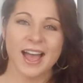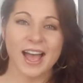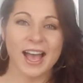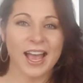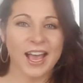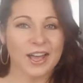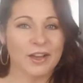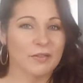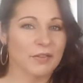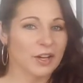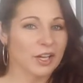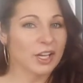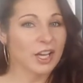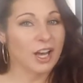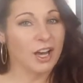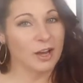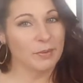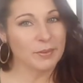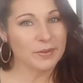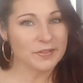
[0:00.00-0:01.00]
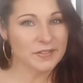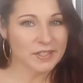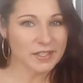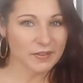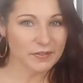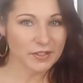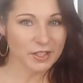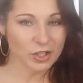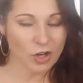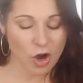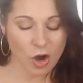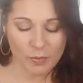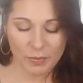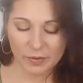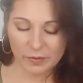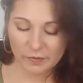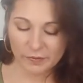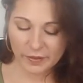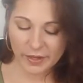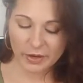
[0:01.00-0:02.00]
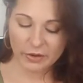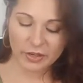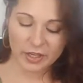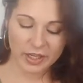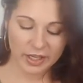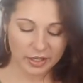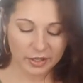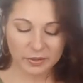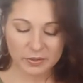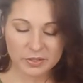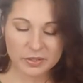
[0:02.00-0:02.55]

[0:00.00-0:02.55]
I have a cup of sifted almond flour here.